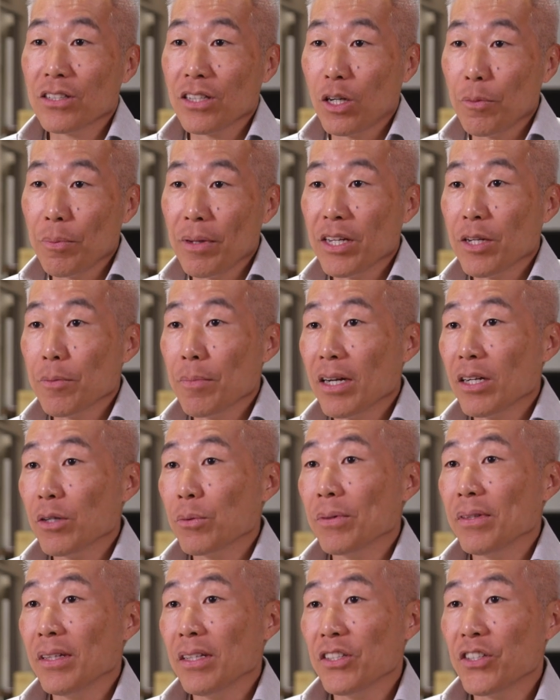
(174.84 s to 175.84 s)
startup
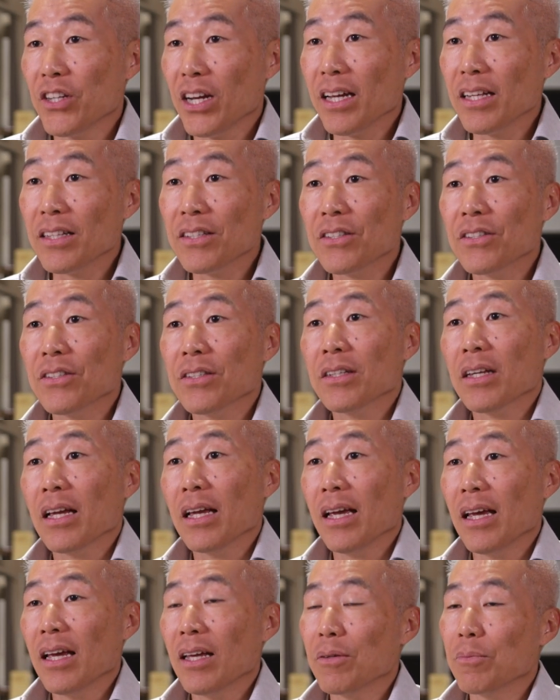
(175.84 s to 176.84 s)
incubator within JADS,
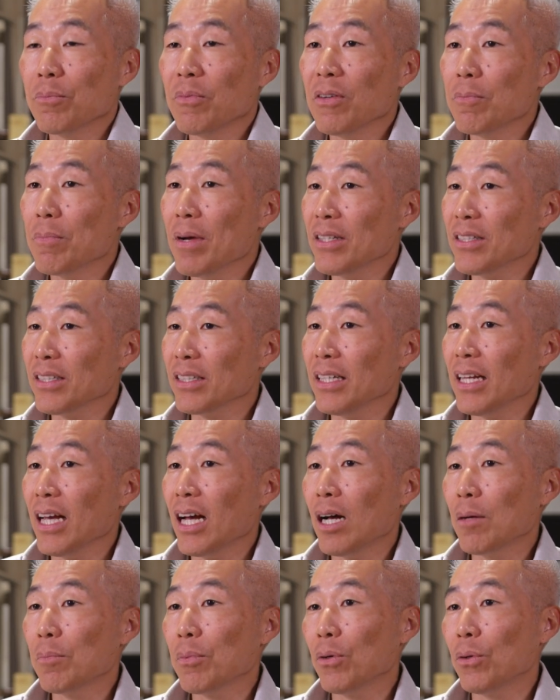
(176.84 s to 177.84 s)
and we basically
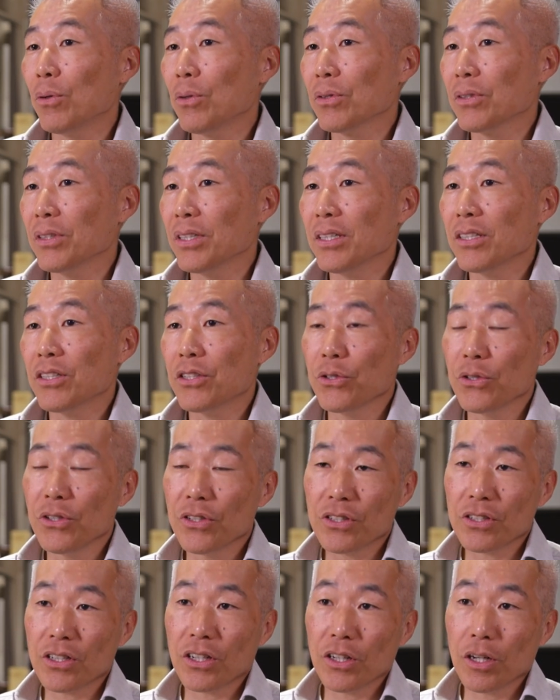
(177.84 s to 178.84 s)
help all the
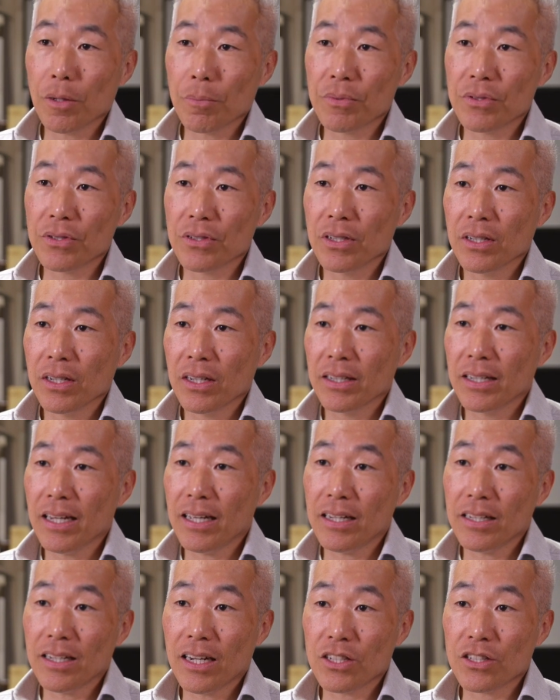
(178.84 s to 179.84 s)
student startups
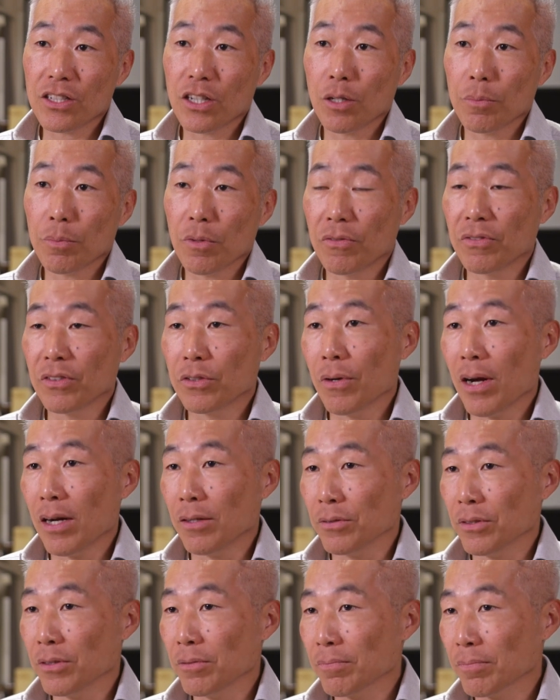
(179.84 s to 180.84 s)
getting their startup off the
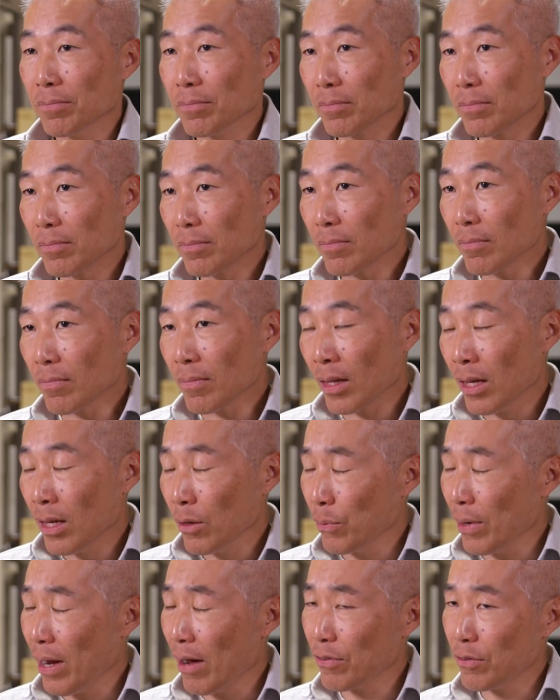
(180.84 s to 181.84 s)
ground.
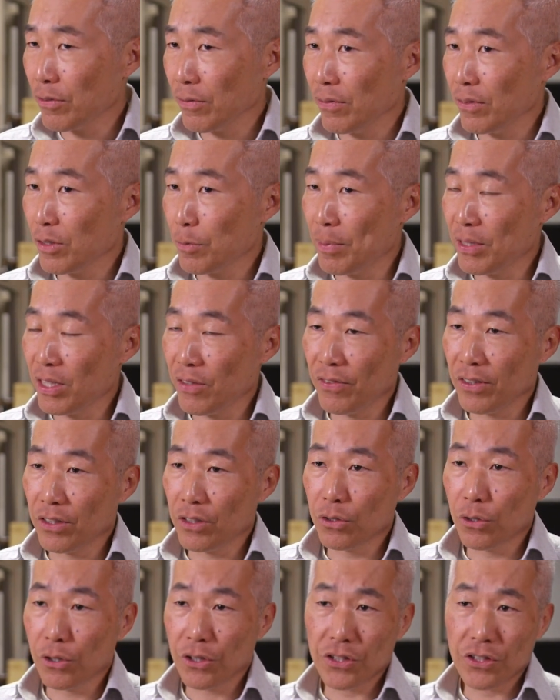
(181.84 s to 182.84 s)
We have
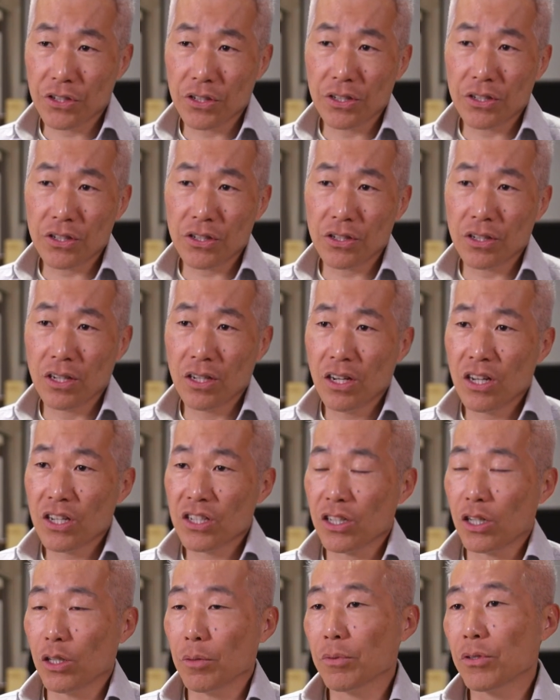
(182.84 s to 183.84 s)
specific courses,
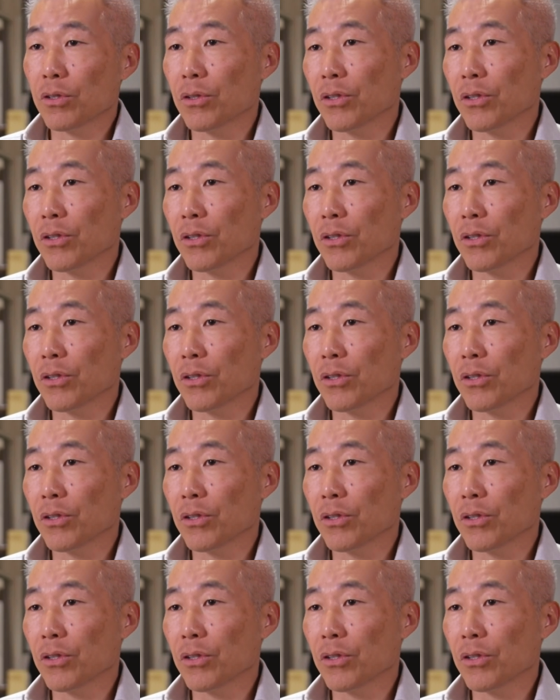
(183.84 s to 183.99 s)
startup